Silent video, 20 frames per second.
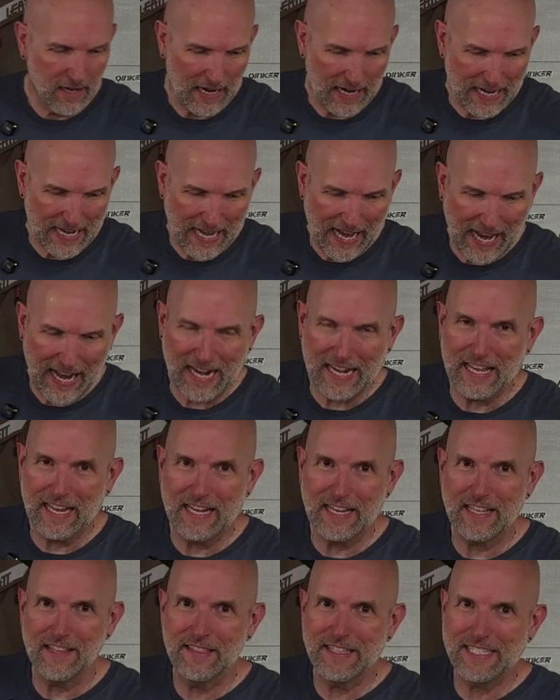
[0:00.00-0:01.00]
I had it
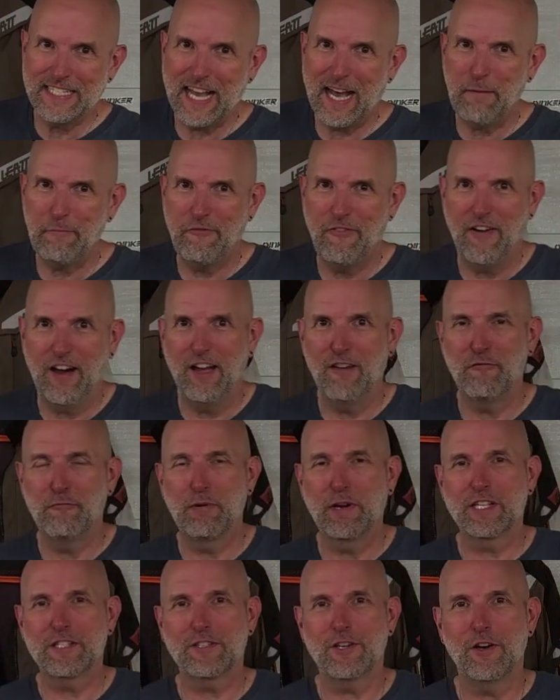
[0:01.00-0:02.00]
in the top 5,
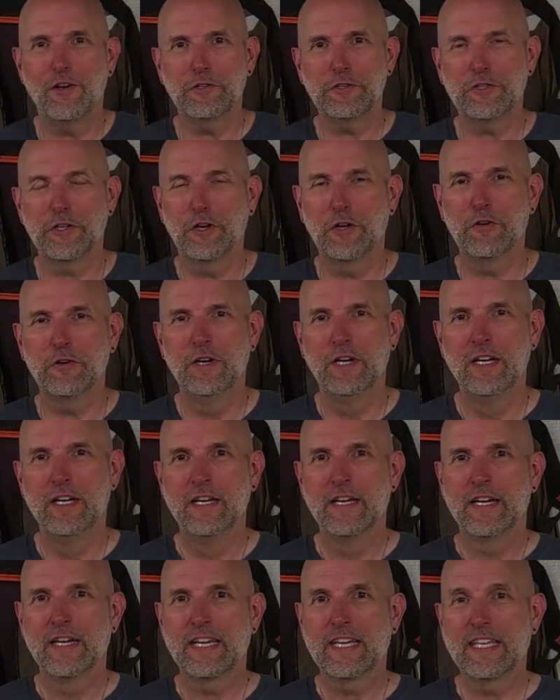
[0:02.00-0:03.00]
but it's also
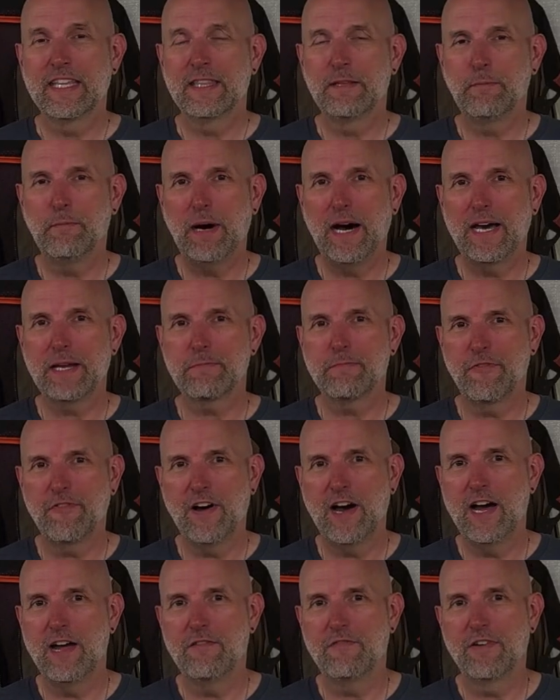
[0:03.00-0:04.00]
in the bottom
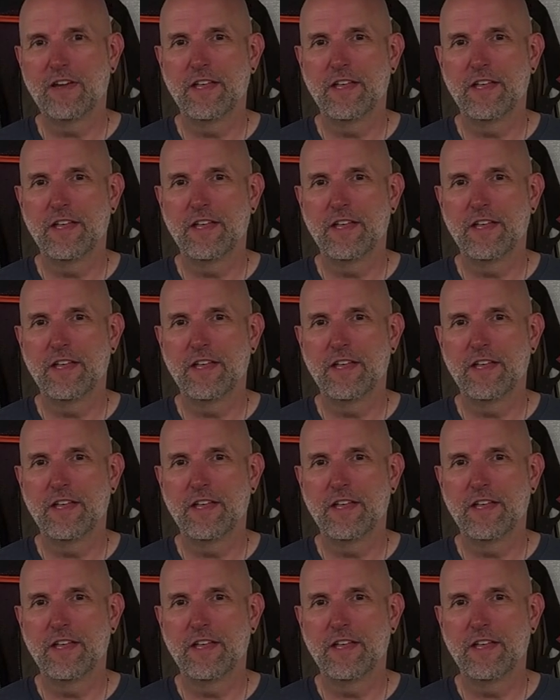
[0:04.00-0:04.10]
5.